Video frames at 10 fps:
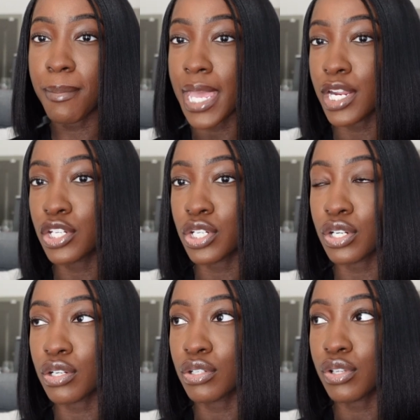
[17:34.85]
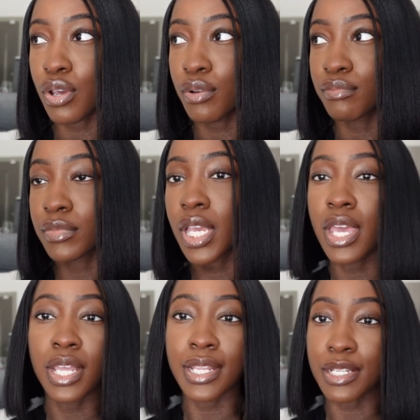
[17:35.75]
manager. So
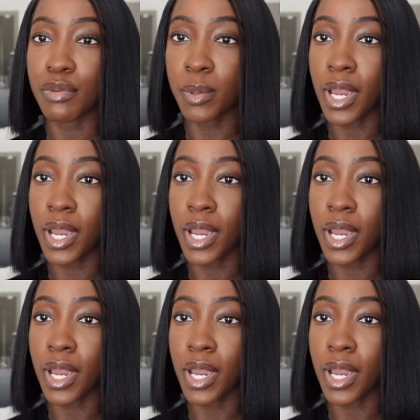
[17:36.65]
that's where we